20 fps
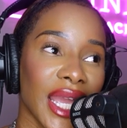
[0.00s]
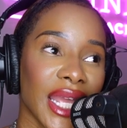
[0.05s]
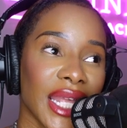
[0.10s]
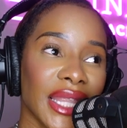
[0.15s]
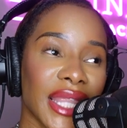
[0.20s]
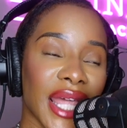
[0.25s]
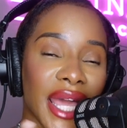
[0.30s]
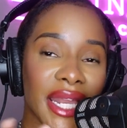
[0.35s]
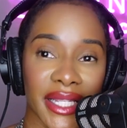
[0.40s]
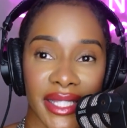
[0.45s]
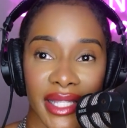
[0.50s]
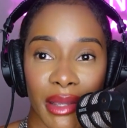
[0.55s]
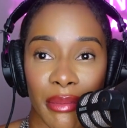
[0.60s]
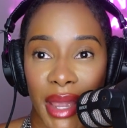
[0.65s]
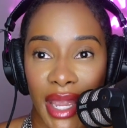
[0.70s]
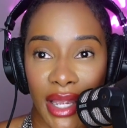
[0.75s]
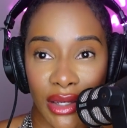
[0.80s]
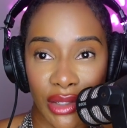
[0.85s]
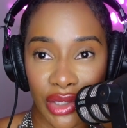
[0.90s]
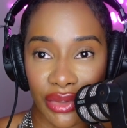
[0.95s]
That is a
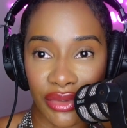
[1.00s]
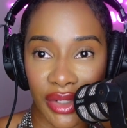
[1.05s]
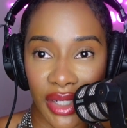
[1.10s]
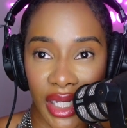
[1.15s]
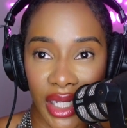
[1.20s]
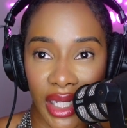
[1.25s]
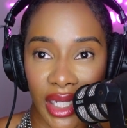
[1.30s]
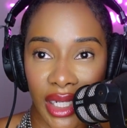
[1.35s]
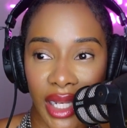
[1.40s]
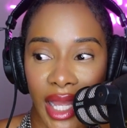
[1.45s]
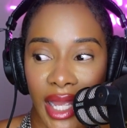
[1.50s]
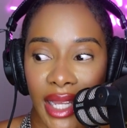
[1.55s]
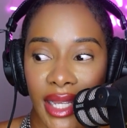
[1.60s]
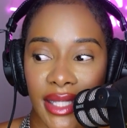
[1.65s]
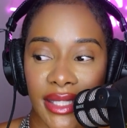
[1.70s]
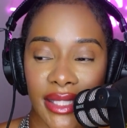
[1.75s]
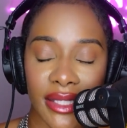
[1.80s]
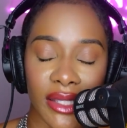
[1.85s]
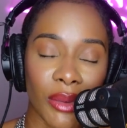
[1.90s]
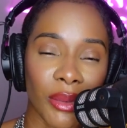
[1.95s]
boundary. Like,
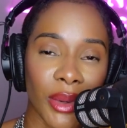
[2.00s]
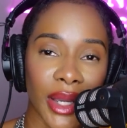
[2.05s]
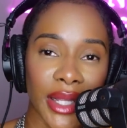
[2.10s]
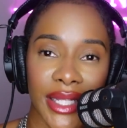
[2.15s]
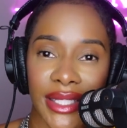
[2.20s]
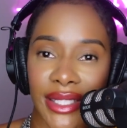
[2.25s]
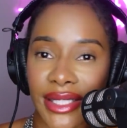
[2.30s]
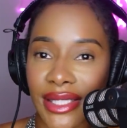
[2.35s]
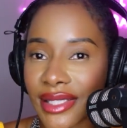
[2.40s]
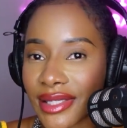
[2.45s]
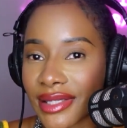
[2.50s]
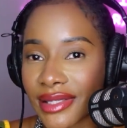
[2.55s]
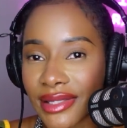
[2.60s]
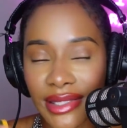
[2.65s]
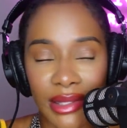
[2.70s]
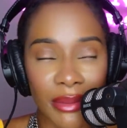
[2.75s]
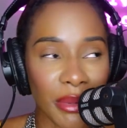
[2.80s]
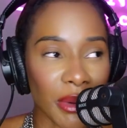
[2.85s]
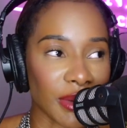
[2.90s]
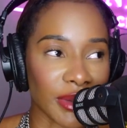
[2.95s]
no one
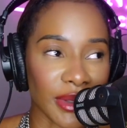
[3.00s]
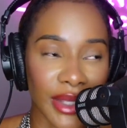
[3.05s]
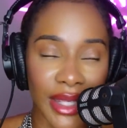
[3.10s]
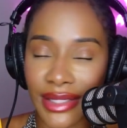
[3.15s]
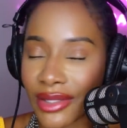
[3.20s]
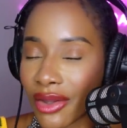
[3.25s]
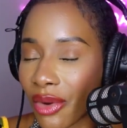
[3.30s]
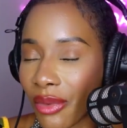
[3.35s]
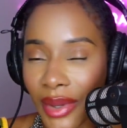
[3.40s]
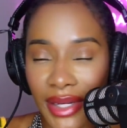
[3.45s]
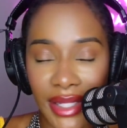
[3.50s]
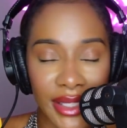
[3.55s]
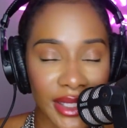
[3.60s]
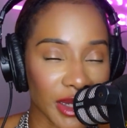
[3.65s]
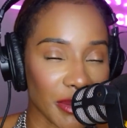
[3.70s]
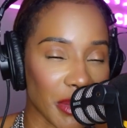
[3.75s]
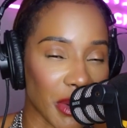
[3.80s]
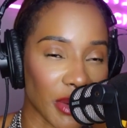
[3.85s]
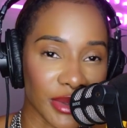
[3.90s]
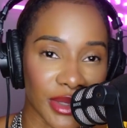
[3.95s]
is
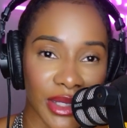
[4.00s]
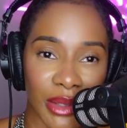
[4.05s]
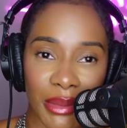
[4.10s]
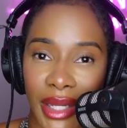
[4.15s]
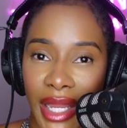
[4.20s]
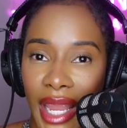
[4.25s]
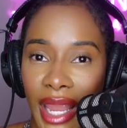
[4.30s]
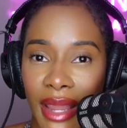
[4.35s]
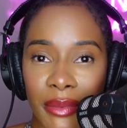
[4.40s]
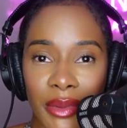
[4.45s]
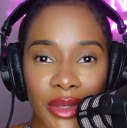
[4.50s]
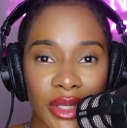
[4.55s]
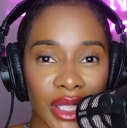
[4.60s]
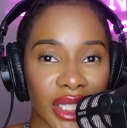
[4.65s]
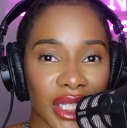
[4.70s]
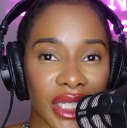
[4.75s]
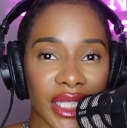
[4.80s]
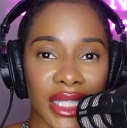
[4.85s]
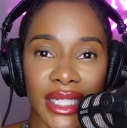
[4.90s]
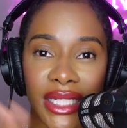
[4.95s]
supposed to be able to
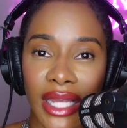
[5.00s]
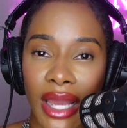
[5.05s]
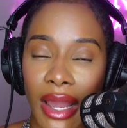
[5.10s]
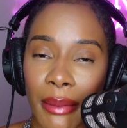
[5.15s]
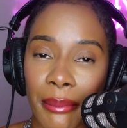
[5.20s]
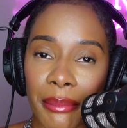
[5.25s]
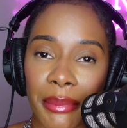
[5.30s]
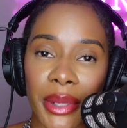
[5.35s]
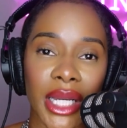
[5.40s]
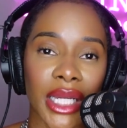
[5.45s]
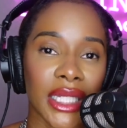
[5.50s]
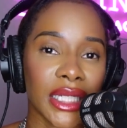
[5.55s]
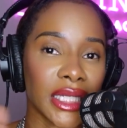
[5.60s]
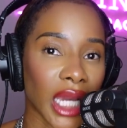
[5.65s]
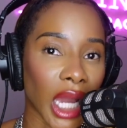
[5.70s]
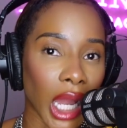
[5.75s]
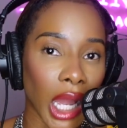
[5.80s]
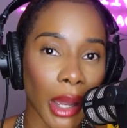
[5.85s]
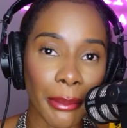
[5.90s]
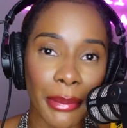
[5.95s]
just dump
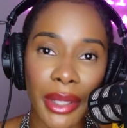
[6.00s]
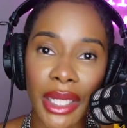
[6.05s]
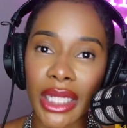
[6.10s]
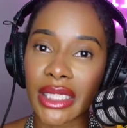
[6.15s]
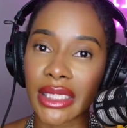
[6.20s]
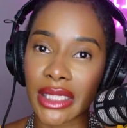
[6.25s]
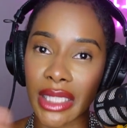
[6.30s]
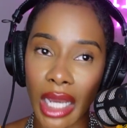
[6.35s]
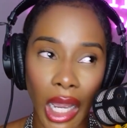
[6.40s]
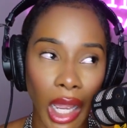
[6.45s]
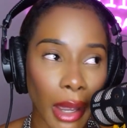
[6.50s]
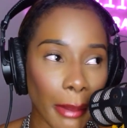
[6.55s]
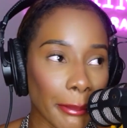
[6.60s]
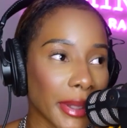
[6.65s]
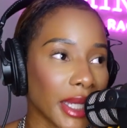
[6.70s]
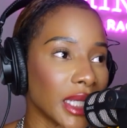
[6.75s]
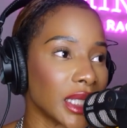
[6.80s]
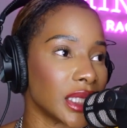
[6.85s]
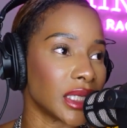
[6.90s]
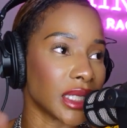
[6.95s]

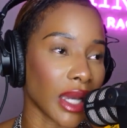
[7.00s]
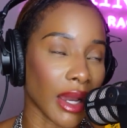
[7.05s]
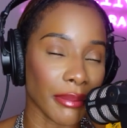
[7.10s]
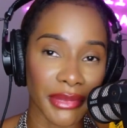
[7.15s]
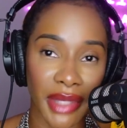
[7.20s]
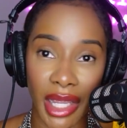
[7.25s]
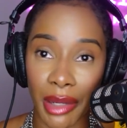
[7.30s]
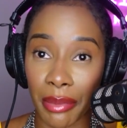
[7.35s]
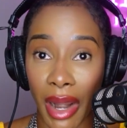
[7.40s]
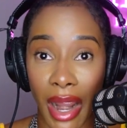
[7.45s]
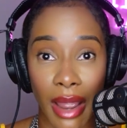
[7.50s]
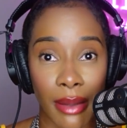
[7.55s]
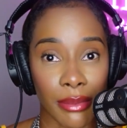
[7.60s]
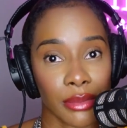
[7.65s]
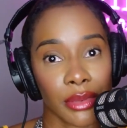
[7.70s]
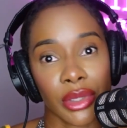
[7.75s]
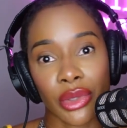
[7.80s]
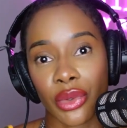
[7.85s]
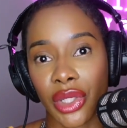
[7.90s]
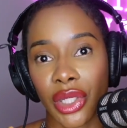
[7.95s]
their
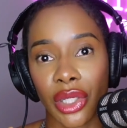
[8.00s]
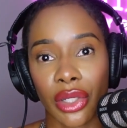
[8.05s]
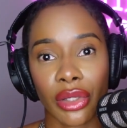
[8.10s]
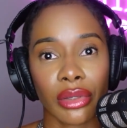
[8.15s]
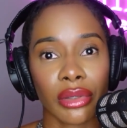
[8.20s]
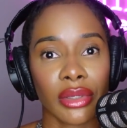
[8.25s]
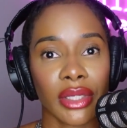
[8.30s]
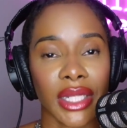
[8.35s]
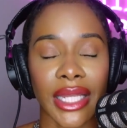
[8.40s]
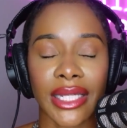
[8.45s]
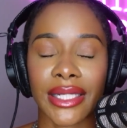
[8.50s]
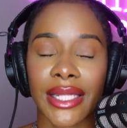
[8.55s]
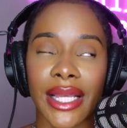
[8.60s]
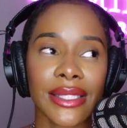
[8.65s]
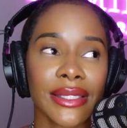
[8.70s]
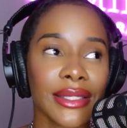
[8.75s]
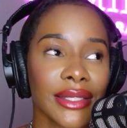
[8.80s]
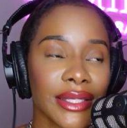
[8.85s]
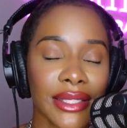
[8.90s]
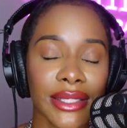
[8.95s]
problems on you. Like,
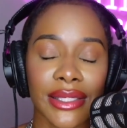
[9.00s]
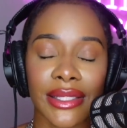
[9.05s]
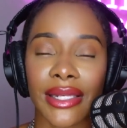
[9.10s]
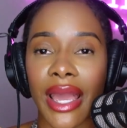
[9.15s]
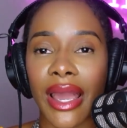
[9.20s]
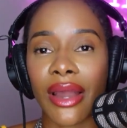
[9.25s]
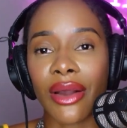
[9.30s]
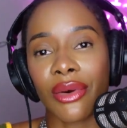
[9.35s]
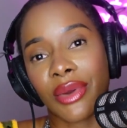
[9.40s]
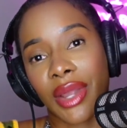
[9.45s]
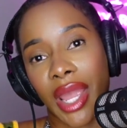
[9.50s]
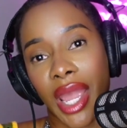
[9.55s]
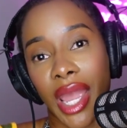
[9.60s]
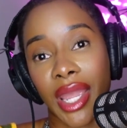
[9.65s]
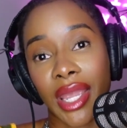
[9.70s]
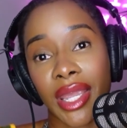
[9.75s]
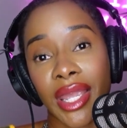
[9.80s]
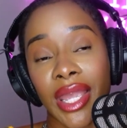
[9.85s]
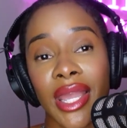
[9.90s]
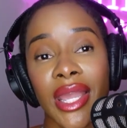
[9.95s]
that's just not
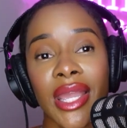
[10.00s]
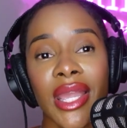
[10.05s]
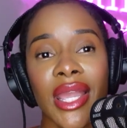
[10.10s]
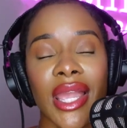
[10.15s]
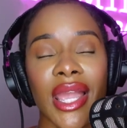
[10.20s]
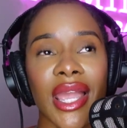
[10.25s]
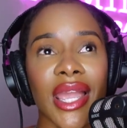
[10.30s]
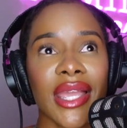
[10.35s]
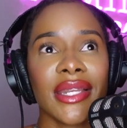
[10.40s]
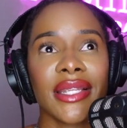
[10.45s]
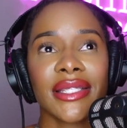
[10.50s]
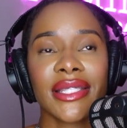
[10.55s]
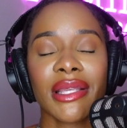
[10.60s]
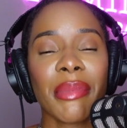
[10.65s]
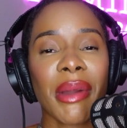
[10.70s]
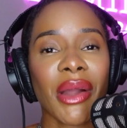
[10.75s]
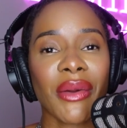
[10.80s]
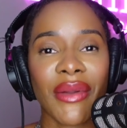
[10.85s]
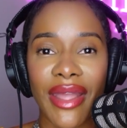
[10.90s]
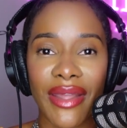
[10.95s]
okay. And it's
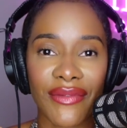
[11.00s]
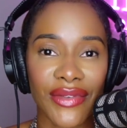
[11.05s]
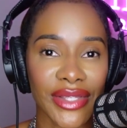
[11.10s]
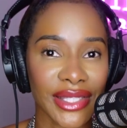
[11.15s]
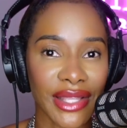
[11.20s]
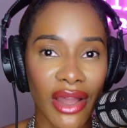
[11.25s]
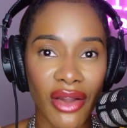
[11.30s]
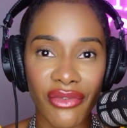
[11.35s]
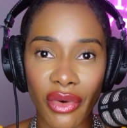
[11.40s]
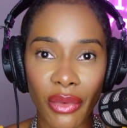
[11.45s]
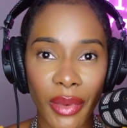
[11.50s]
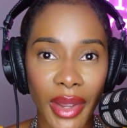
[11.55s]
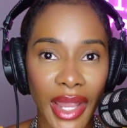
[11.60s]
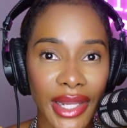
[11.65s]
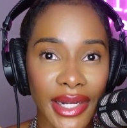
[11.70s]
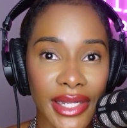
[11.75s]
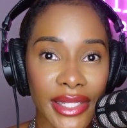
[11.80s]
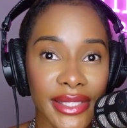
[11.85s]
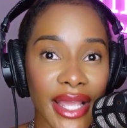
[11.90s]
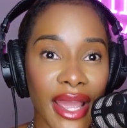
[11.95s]
about having
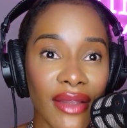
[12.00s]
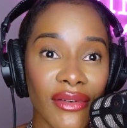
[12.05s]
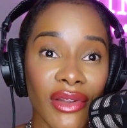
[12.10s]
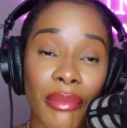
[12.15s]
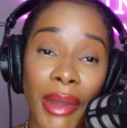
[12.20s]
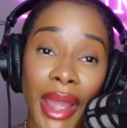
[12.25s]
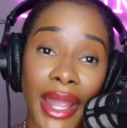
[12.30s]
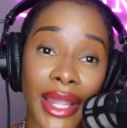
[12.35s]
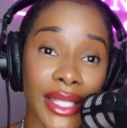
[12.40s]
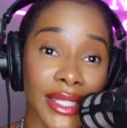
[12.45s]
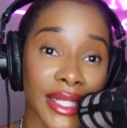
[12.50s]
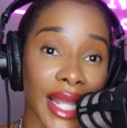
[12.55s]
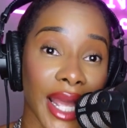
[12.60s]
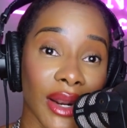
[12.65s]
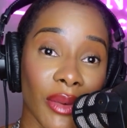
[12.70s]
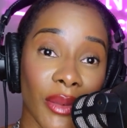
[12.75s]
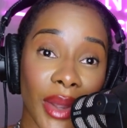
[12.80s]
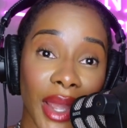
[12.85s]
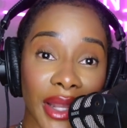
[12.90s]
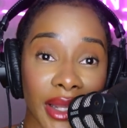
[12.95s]
self-awareness. Everybody is not
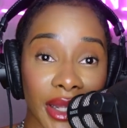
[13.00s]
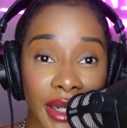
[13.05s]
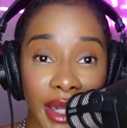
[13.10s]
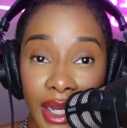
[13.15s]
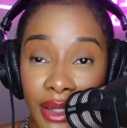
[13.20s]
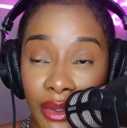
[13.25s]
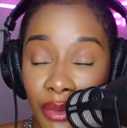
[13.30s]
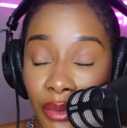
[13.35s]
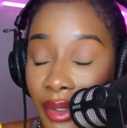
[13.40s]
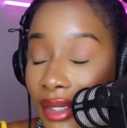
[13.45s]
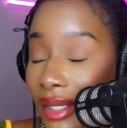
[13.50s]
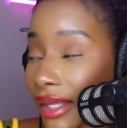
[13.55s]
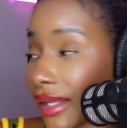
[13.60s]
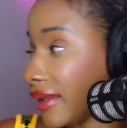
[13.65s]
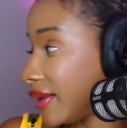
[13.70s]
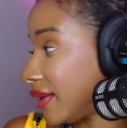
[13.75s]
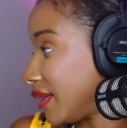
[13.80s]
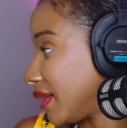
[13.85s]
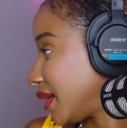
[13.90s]
aware that they're doing it.